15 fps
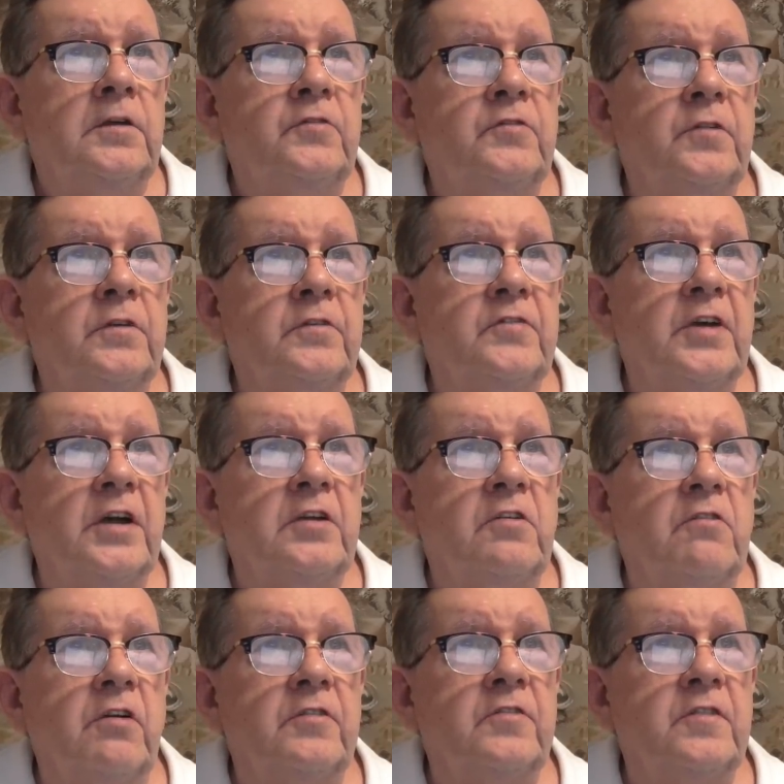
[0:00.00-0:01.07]

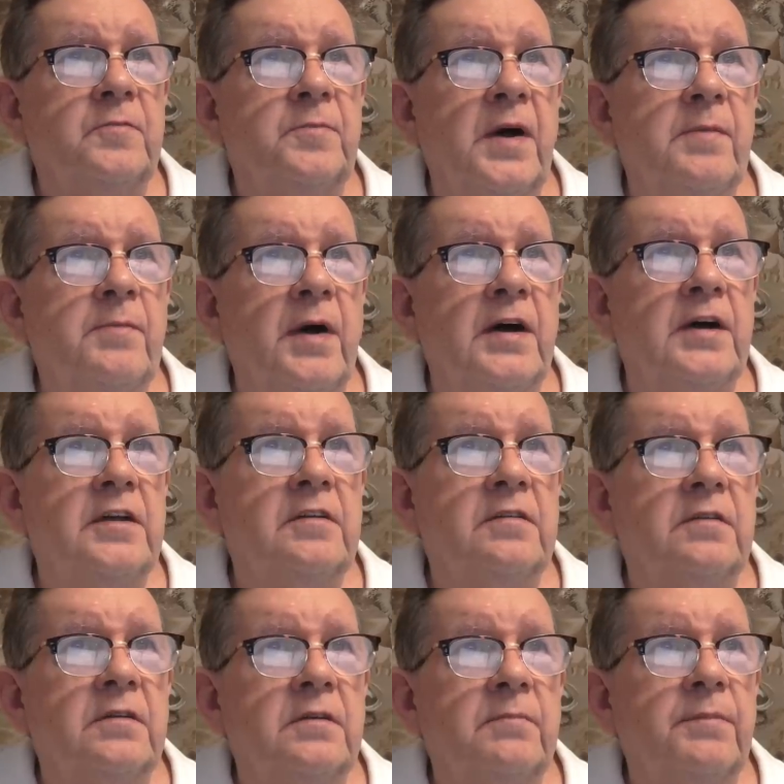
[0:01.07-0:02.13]
Suicide crosses my
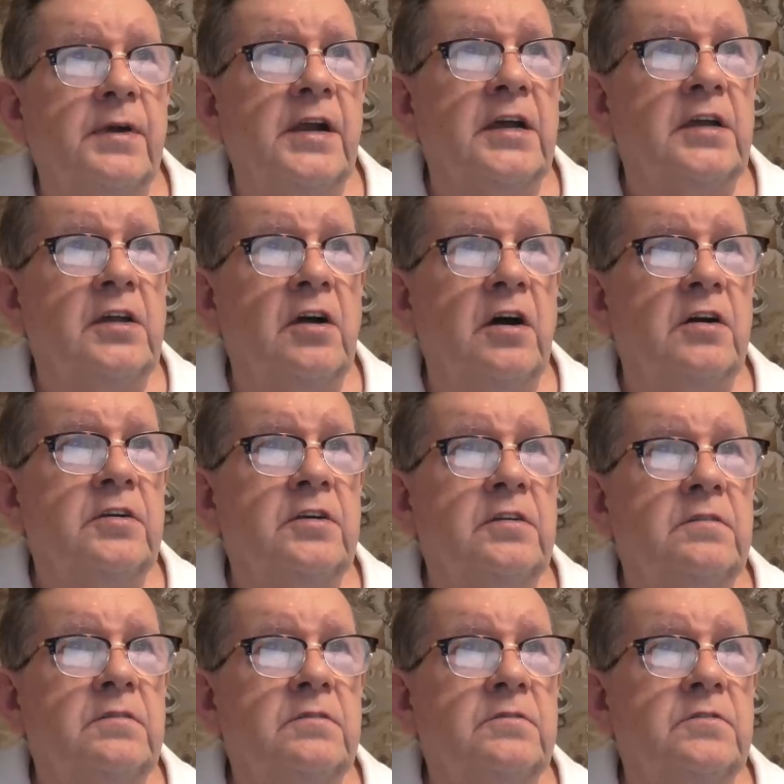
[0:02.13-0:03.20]
mind, but I can't
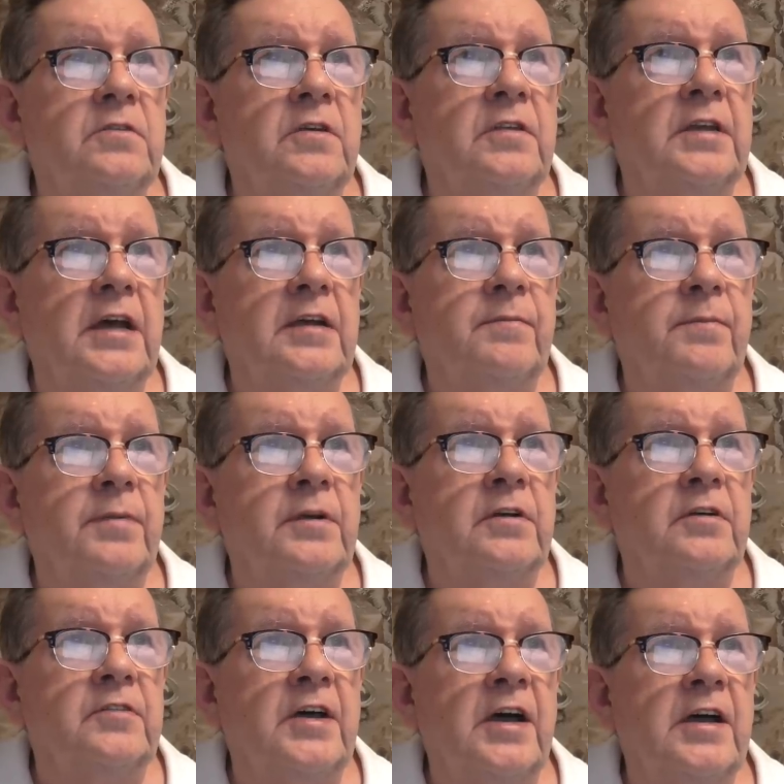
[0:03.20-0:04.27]
do that
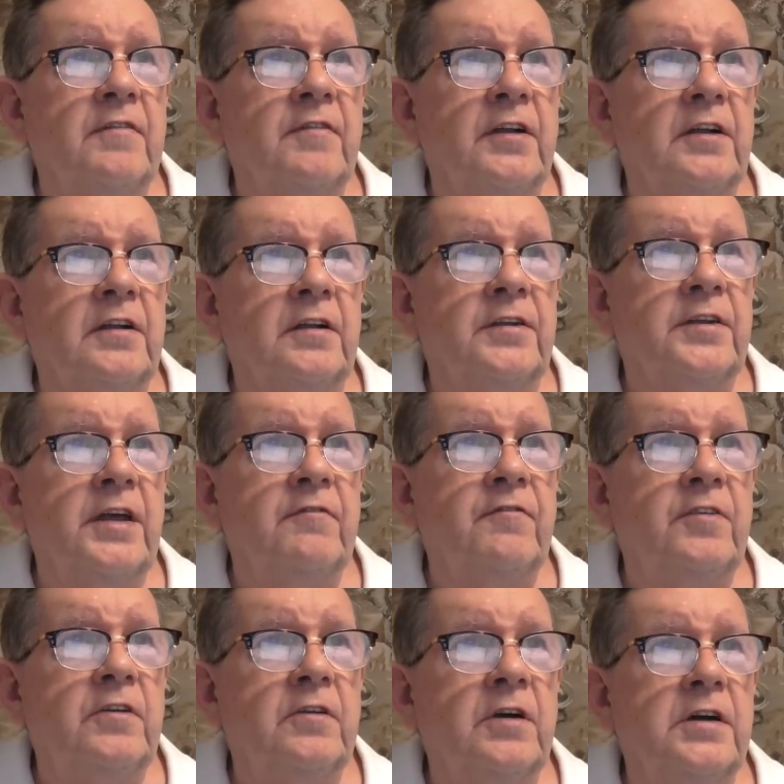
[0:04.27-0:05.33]
because I have a little
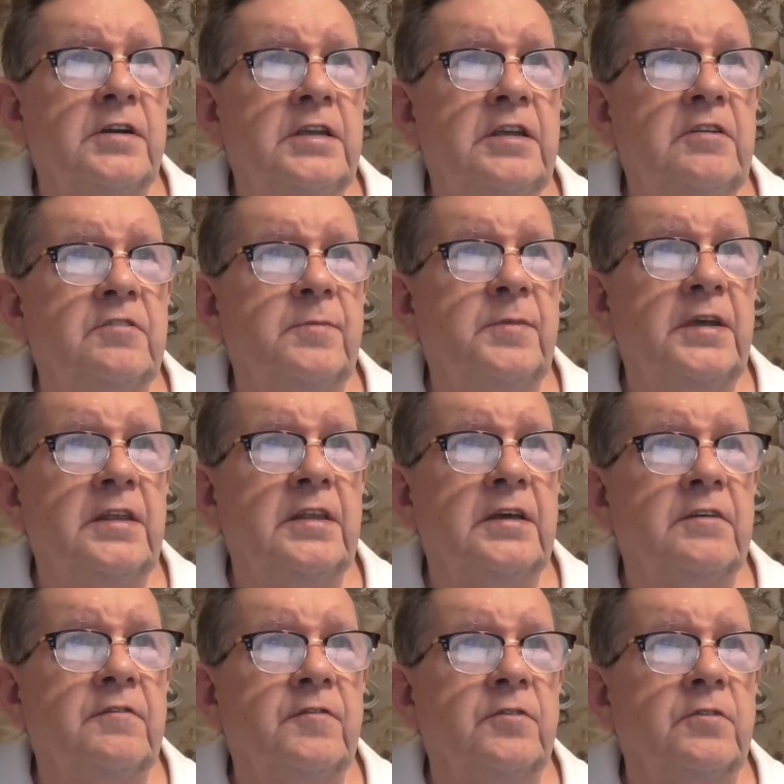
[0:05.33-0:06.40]
nephew I need to be
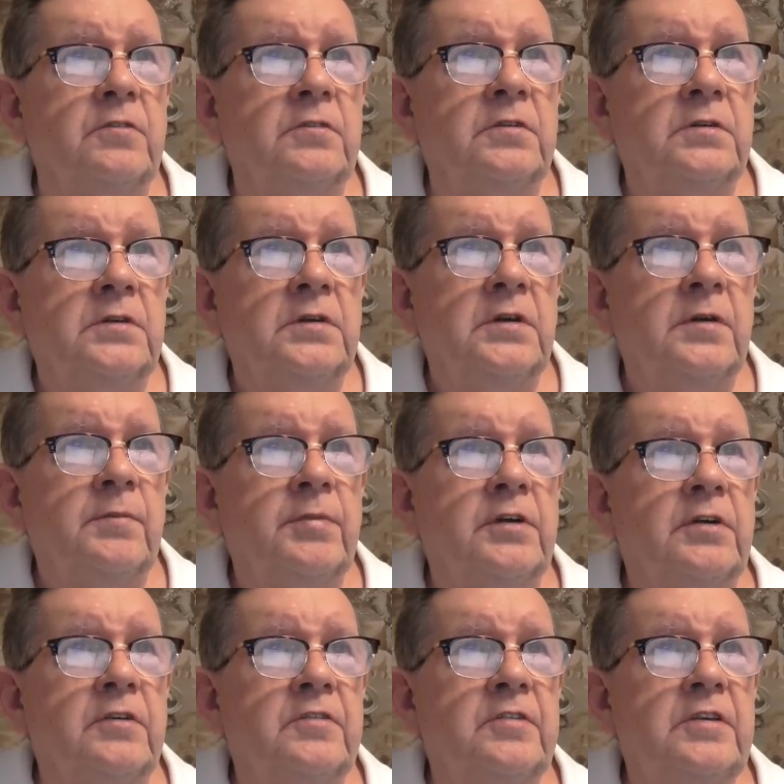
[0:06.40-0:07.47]
there for,
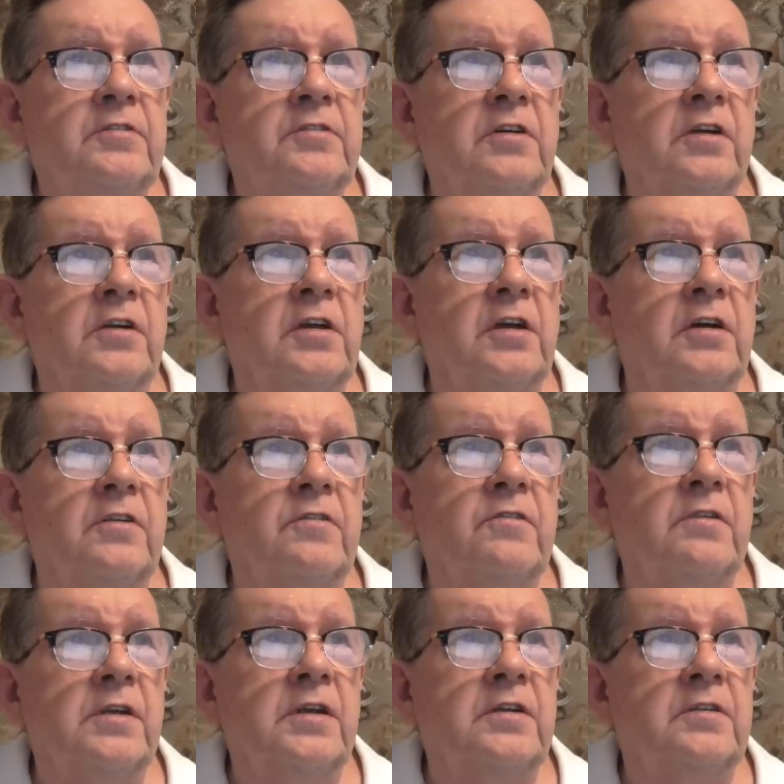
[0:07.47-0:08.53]
because he's got to go
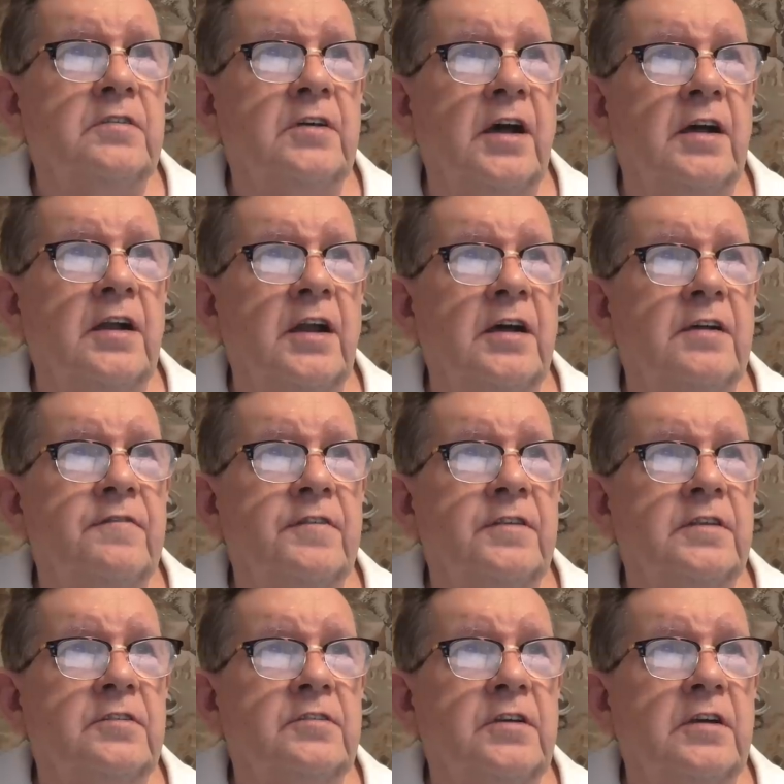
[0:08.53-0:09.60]
through an entire life
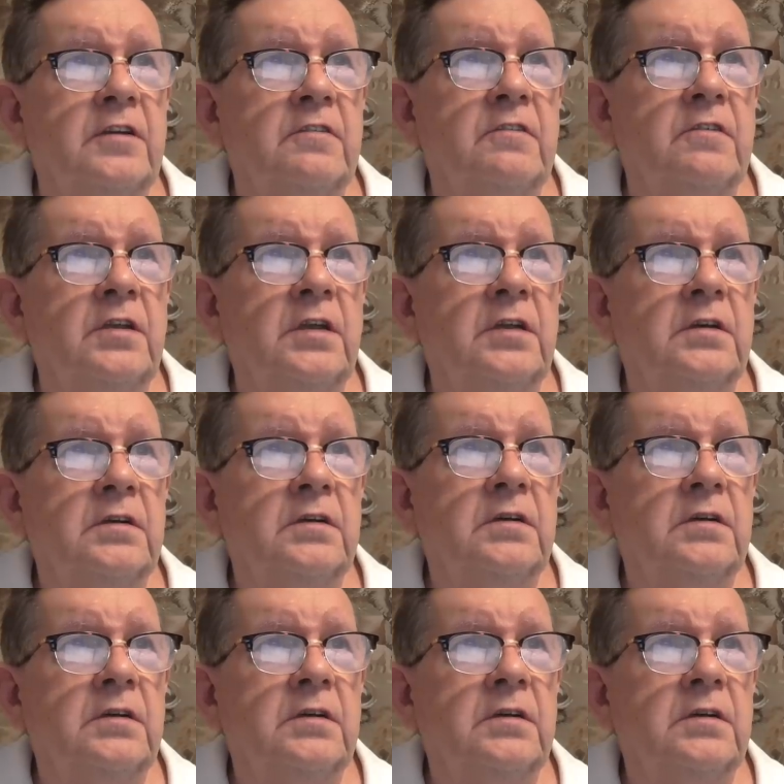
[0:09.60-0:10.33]
in this country.